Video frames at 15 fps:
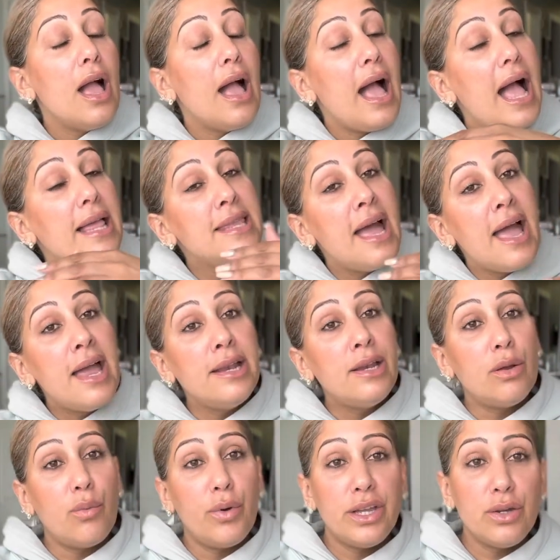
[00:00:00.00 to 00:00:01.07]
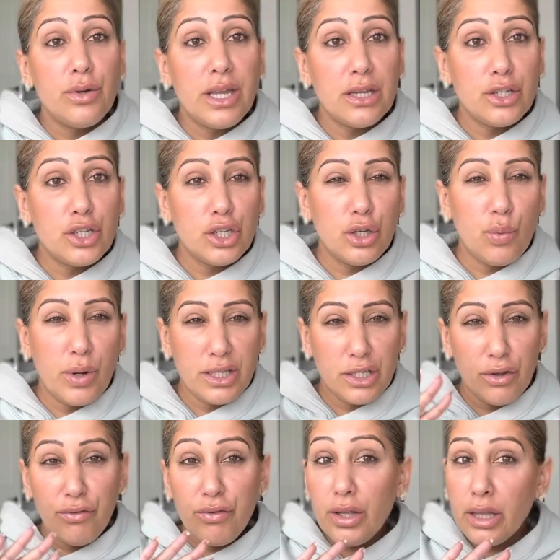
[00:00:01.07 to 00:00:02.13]
And then what you can do, once
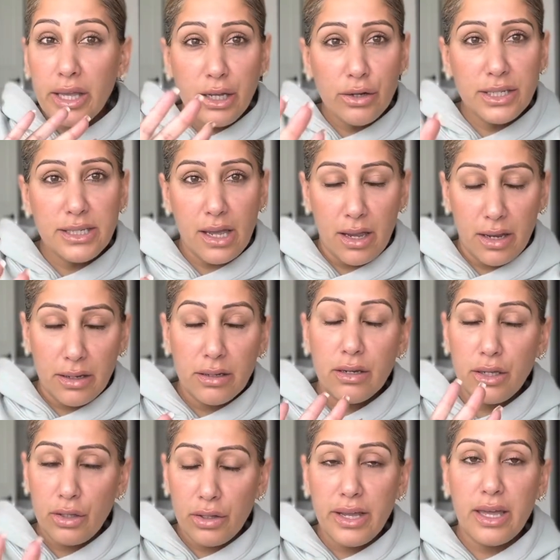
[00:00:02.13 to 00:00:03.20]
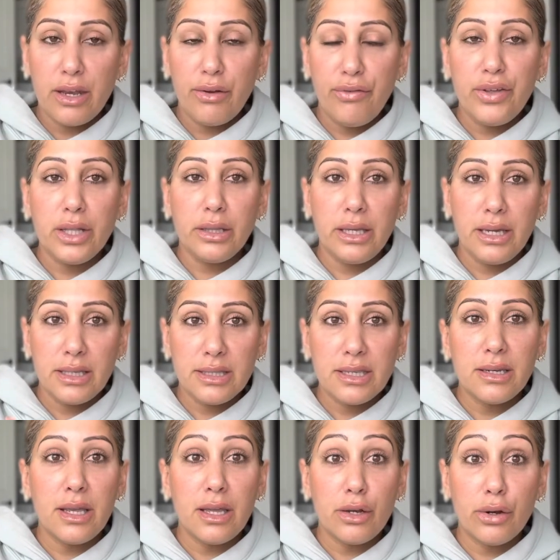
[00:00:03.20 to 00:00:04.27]
you feel like you're done, you'll get a feeling, it's
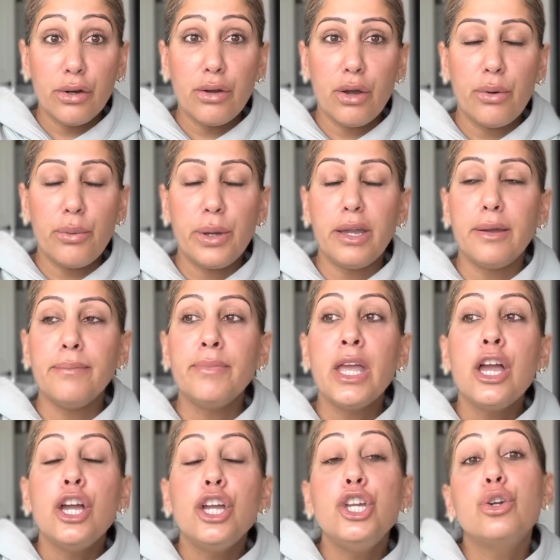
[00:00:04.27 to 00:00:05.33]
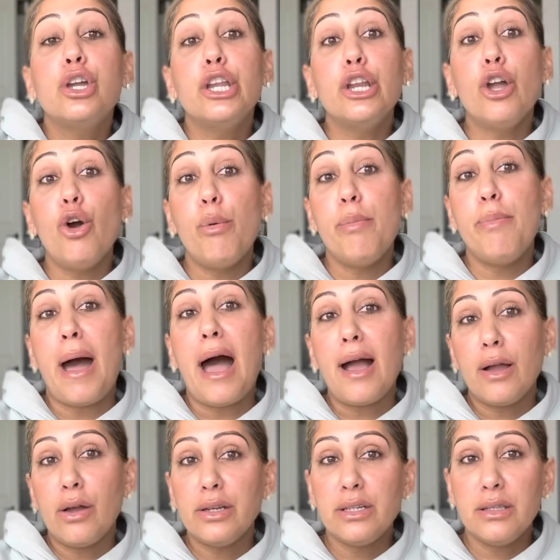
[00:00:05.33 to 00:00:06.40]
an inner knowing. You can go
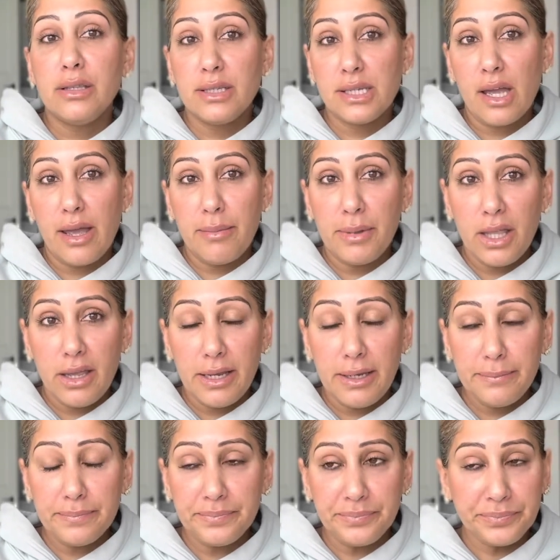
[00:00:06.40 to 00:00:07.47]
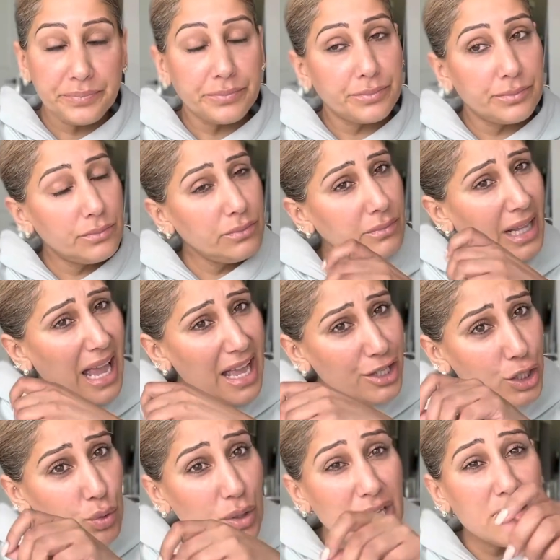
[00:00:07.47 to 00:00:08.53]
back onto the timeline and
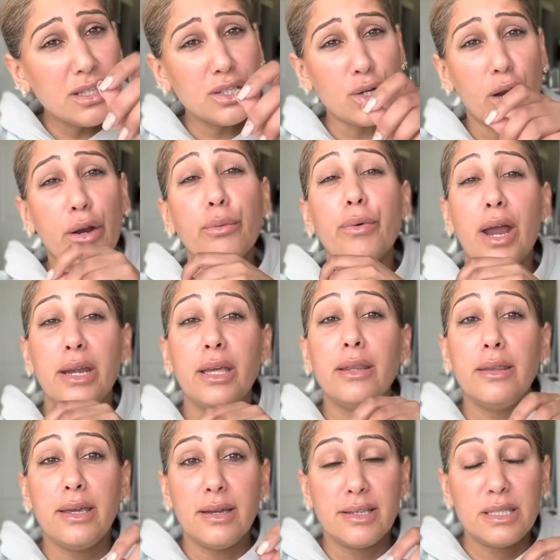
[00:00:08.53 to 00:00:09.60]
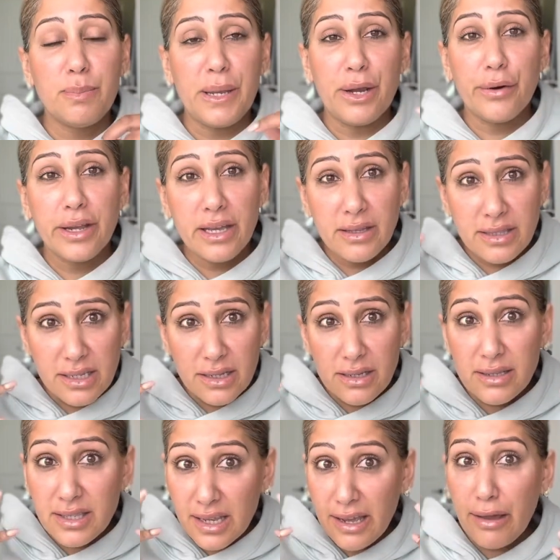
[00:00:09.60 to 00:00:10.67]
you can start writing the
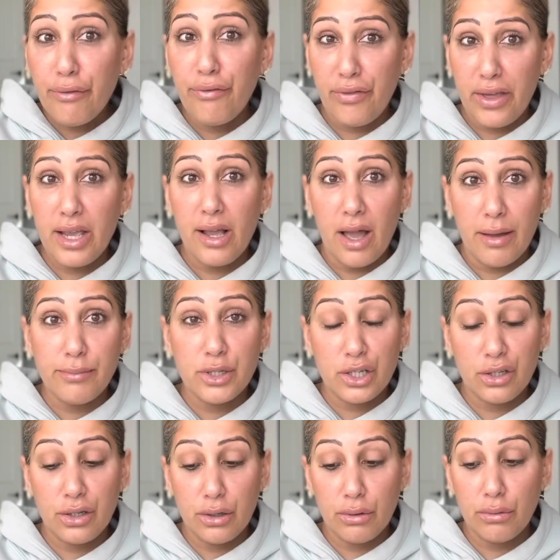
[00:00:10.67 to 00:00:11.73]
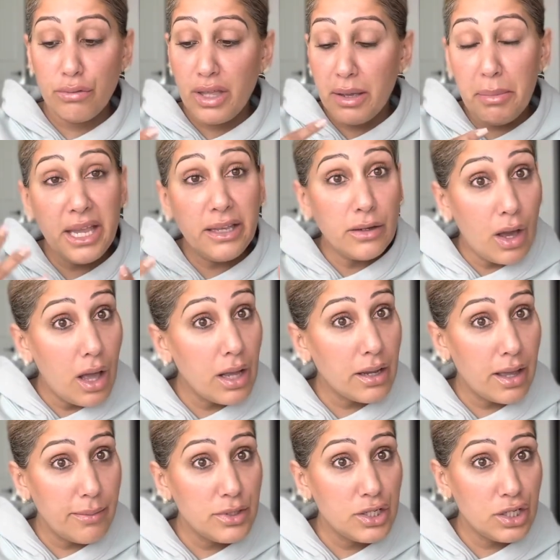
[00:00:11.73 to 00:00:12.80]
experiences if they come to you. They may not
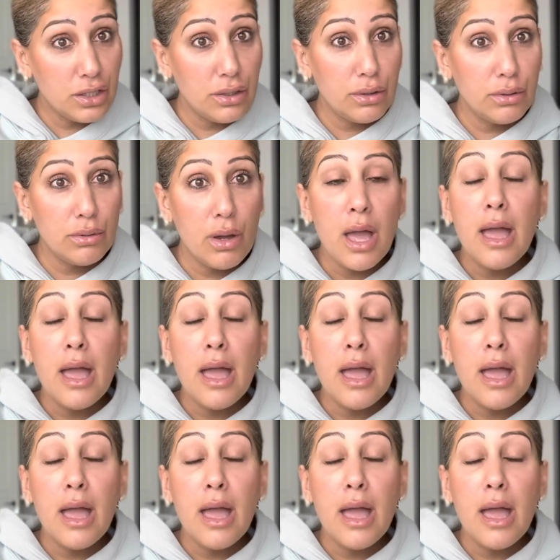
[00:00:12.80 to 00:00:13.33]
come to you,